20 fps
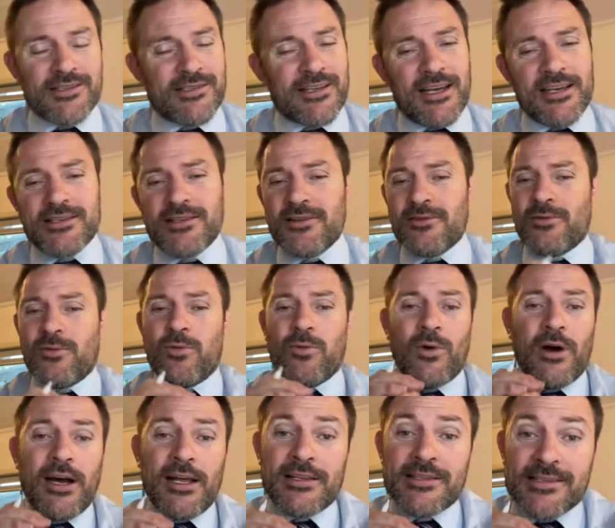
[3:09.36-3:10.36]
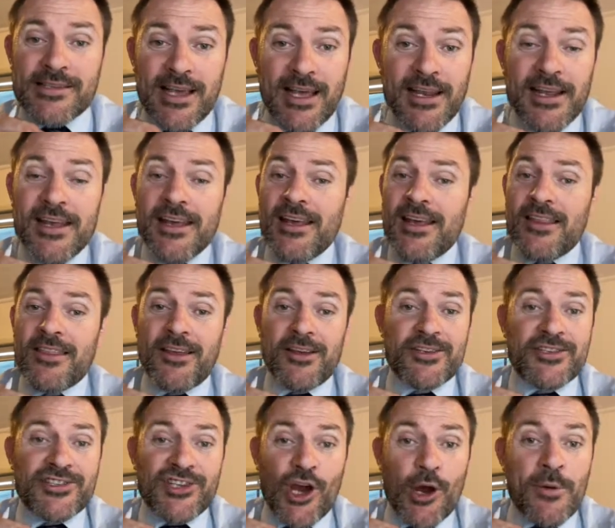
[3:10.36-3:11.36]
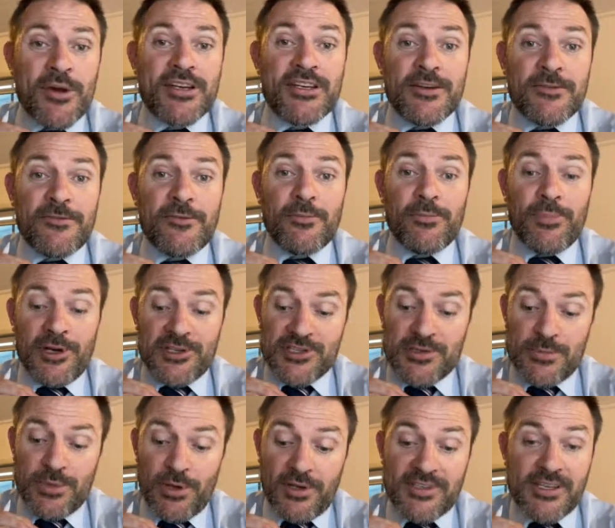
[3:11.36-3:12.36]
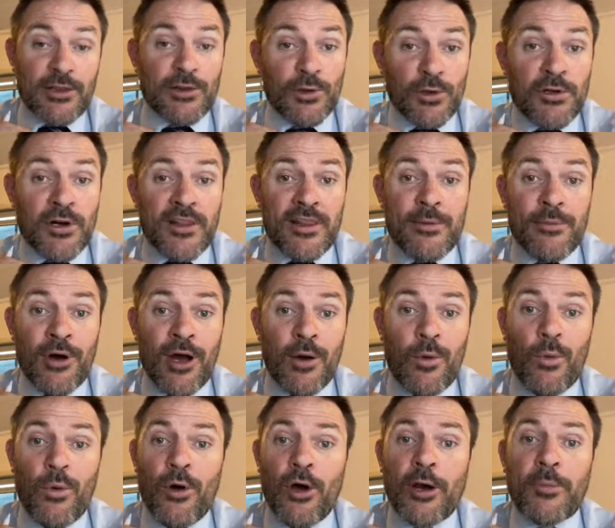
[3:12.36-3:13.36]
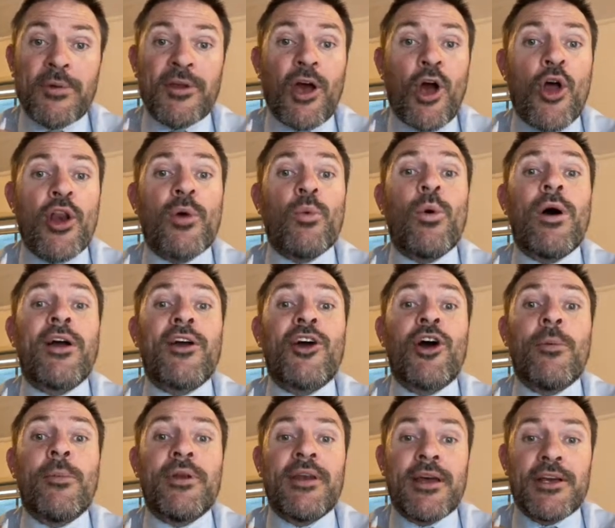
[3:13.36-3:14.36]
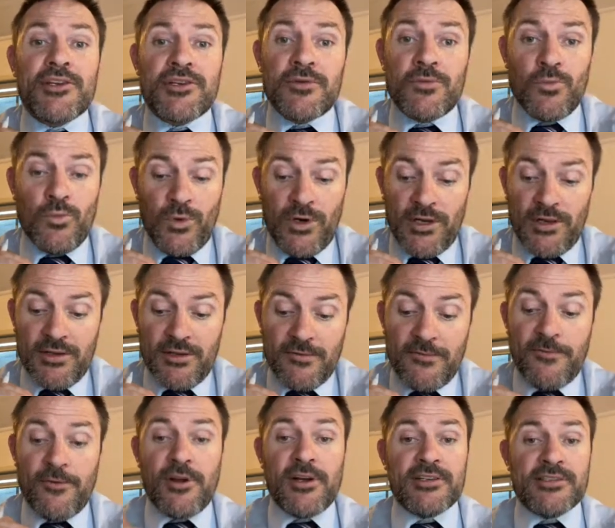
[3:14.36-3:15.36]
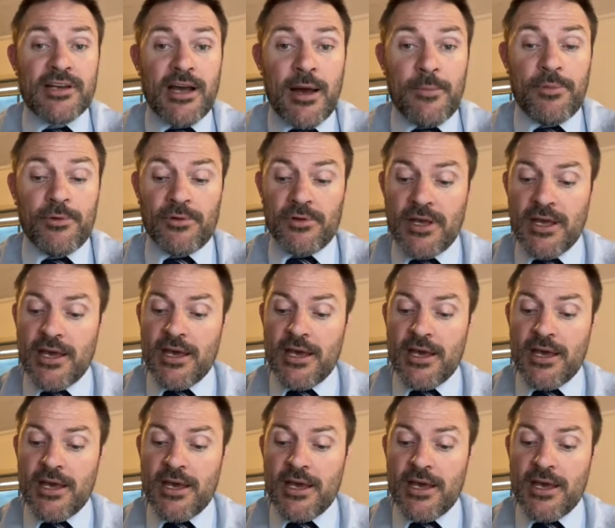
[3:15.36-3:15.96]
These are the ones that there's so many different possibilities that look like they might work, but only one combination will. For example,